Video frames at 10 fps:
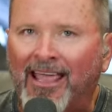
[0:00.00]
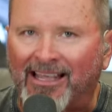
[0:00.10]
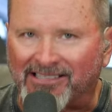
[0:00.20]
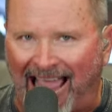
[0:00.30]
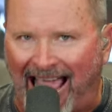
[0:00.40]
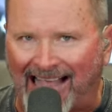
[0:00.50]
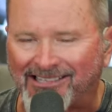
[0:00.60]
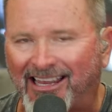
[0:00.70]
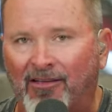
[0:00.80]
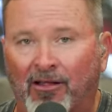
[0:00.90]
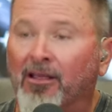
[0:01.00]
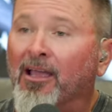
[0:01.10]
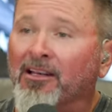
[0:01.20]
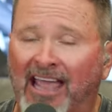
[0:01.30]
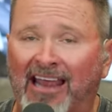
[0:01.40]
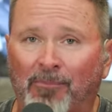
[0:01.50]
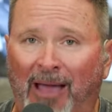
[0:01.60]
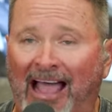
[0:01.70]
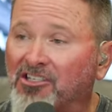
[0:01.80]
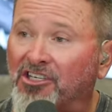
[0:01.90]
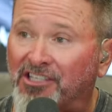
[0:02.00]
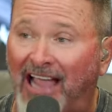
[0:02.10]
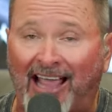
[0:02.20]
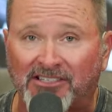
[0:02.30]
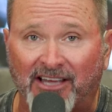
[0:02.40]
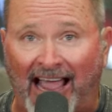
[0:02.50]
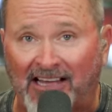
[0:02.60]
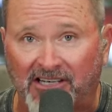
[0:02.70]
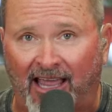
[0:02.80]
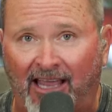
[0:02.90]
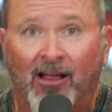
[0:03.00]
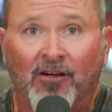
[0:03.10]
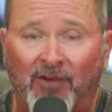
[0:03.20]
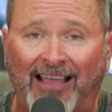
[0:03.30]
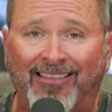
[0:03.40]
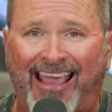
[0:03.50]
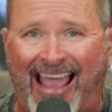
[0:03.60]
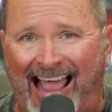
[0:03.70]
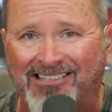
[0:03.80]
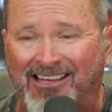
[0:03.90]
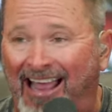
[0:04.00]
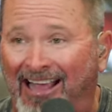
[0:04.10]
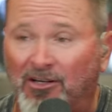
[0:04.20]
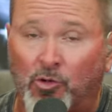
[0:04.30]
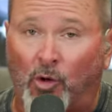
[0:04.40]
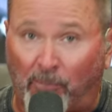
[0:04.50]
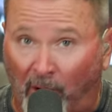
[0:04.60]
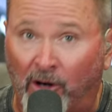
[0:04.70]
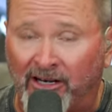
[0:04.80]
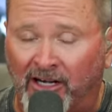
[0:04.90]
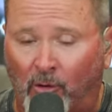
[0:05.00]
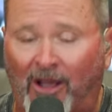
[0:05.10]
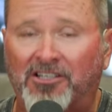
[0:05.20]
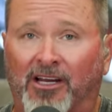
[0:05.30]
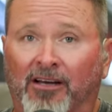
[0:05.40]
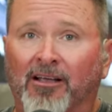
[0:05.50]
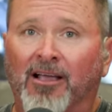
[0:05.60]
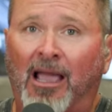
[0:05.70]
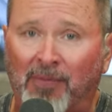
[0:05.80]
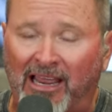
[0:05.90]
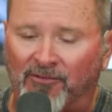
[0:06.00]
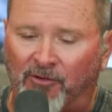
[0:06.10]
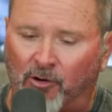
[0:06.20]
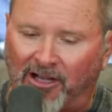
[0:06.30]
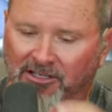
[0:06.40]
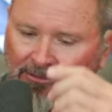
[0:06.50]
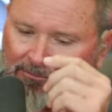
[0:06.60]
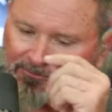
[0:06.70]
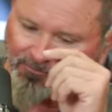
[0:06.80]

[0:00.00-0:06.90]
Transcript: He's asked, Dana Bash decides to ask a, finally ask an actual pertinent question, a meaningful question,